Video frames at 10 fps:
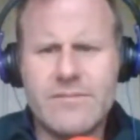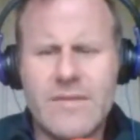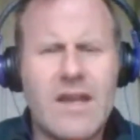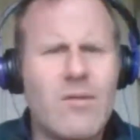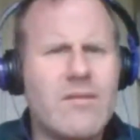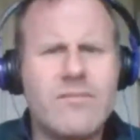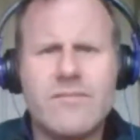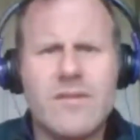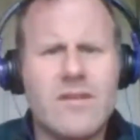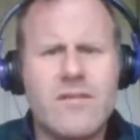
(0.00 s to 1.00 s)
Anyway,
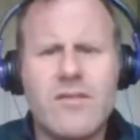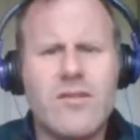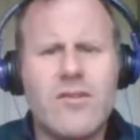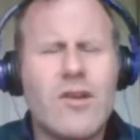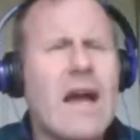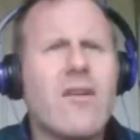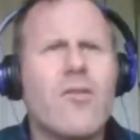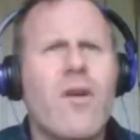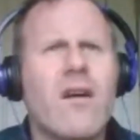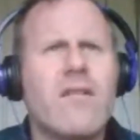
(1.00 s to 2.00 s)
you can't
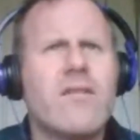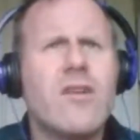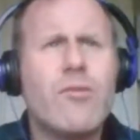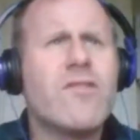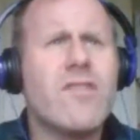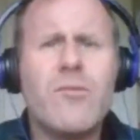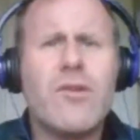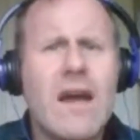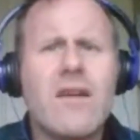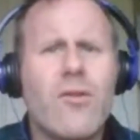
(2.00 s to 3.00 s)
go wrong. It would seem you
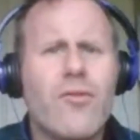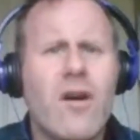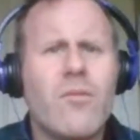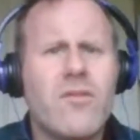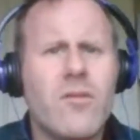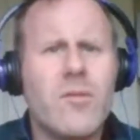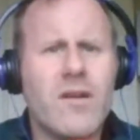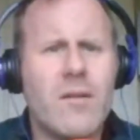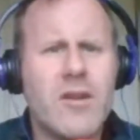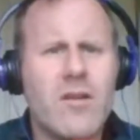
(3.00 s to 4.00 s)
can't go wrong with Dublin
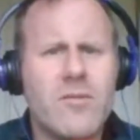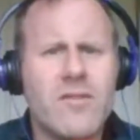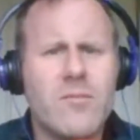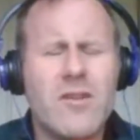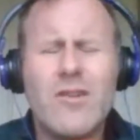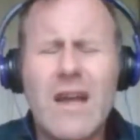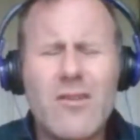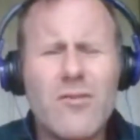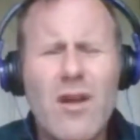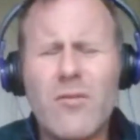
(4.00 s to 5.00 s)
comedy clubs at the minute. You can't
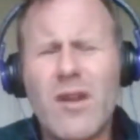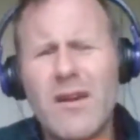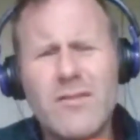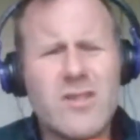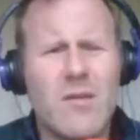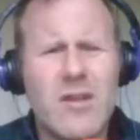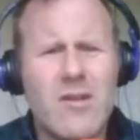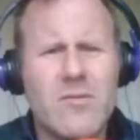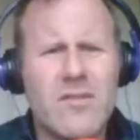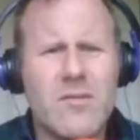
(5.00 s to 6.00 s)
go wrong with Irish comedy
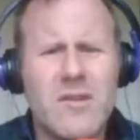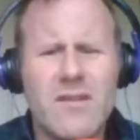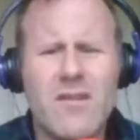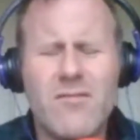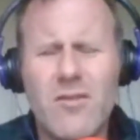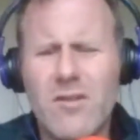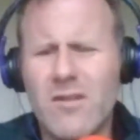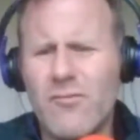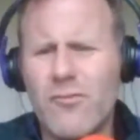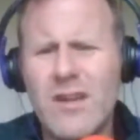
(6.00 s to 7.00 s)
clubs at the minute. They're
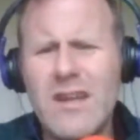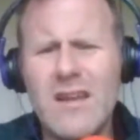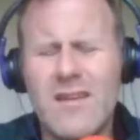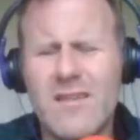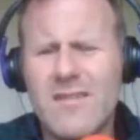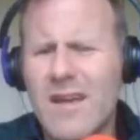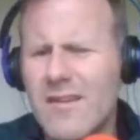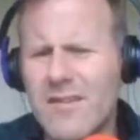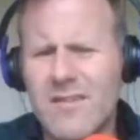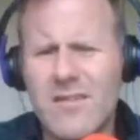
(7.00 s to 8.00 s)
fucking really, the
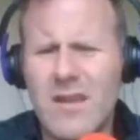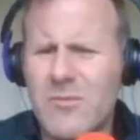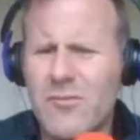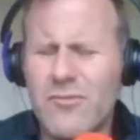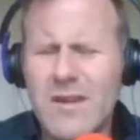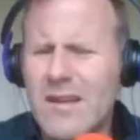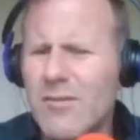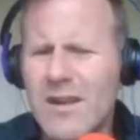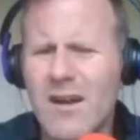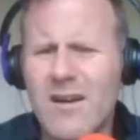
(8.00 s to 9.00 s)
standard is kept really,
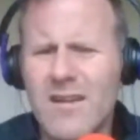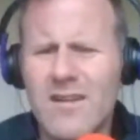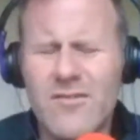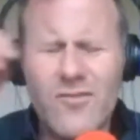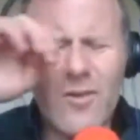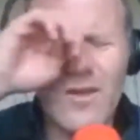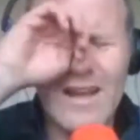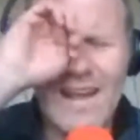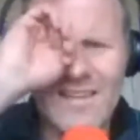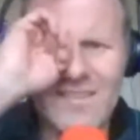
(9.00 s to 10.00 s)
really high. It's fucking
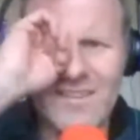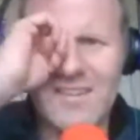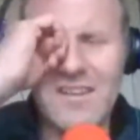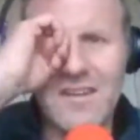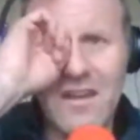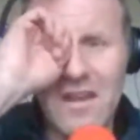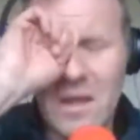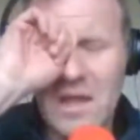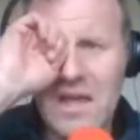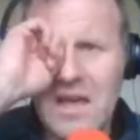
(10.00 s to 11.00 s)
class to see it.
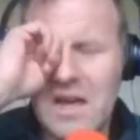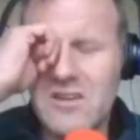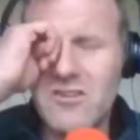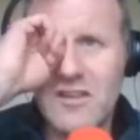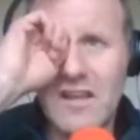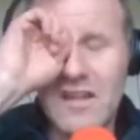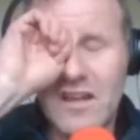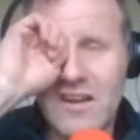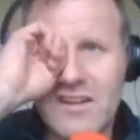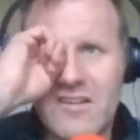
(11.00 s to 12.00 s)
And just like I
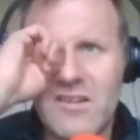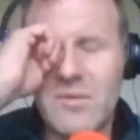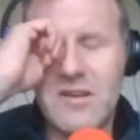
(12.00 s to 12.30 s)
got in early